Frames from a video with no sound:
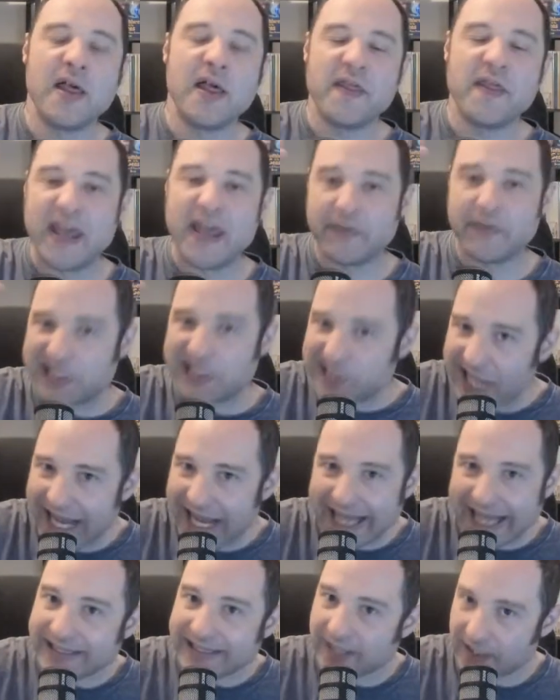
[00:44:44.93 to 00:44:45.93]
they
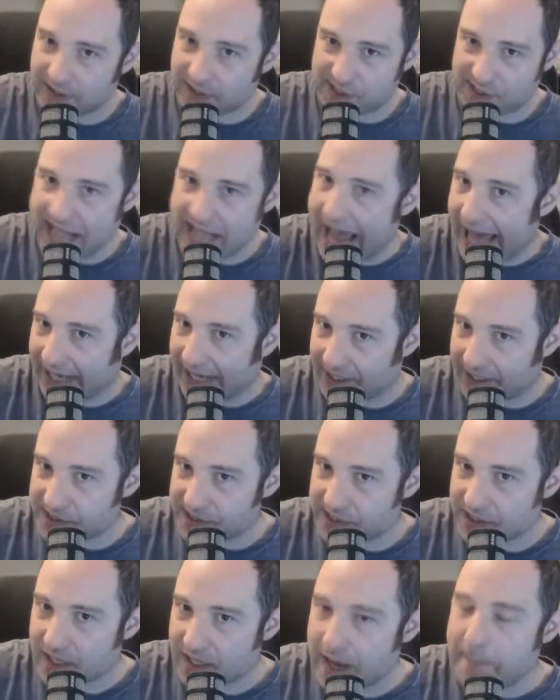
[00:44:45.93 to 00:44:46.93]
retain their
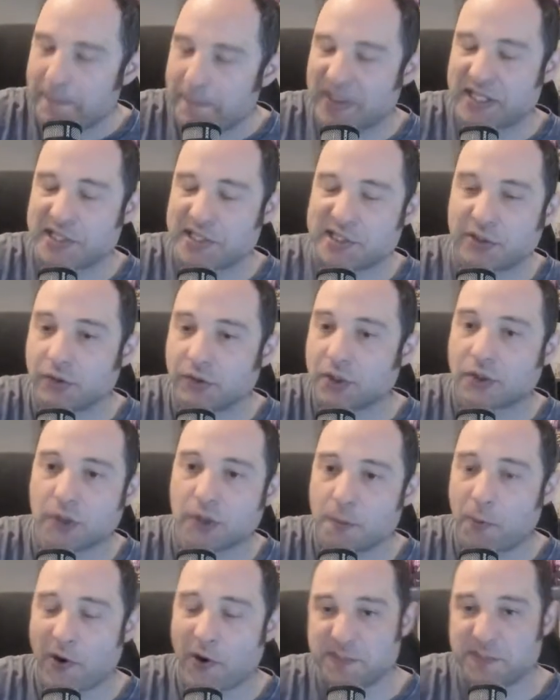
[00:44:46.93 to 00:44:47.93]
status, but they'll still
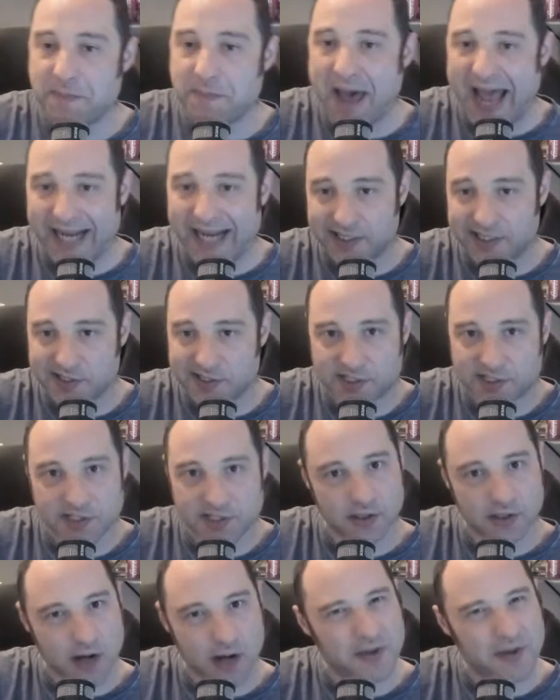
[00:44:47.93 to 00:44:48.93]
accrue points back at
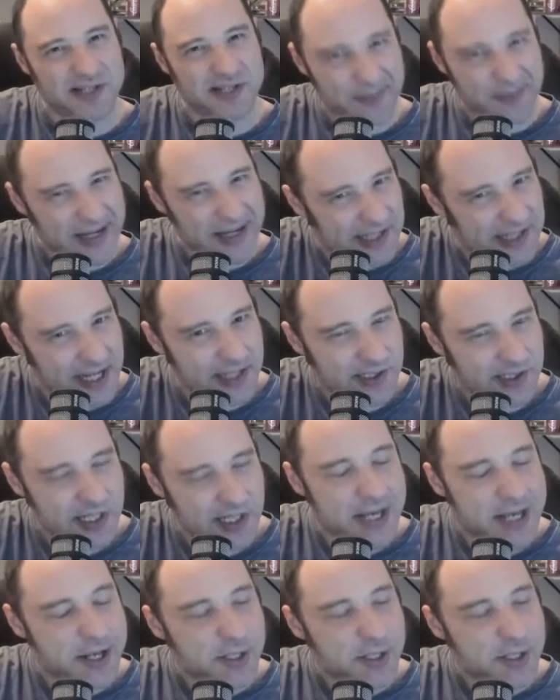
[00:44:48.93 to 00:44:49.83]
zero. Does that make sense?